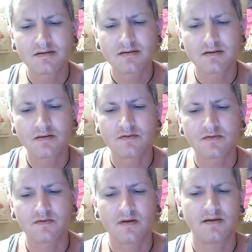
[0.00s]

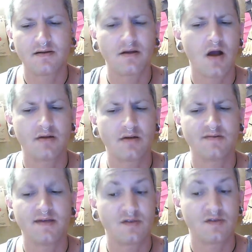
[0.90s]
Coldsron Guards
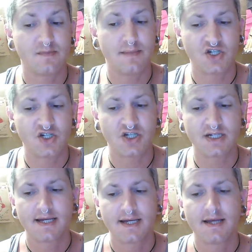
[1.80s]
and was
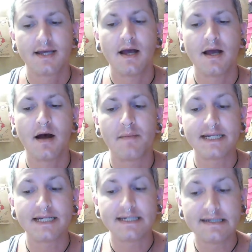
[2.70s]
mentioned
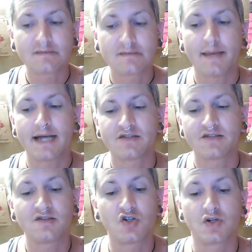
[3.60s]
in
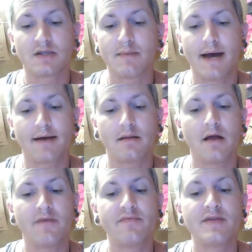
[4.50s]
dispatches during the Battle
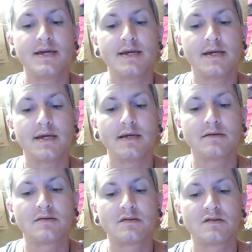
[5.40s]
of the
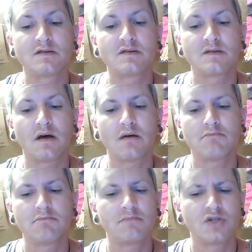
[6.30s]

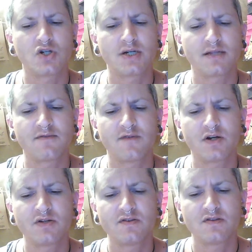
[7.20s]
Somme during the
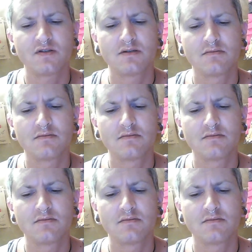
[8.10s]
First